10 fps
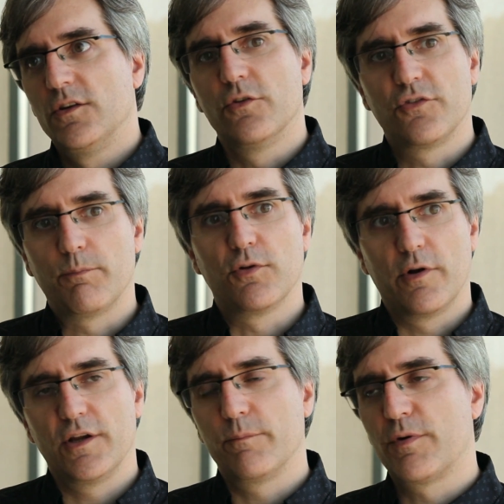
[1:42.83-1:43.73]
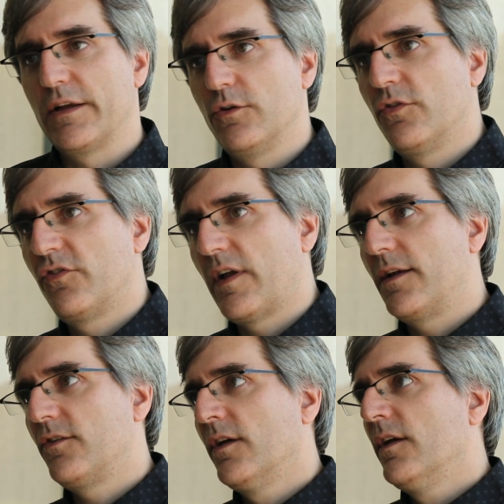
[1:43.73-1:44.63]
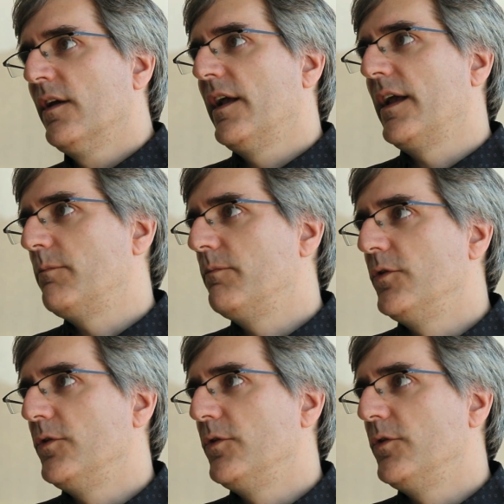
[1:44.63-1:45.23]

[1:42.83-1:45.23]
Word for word: You'll deploy a brand new site and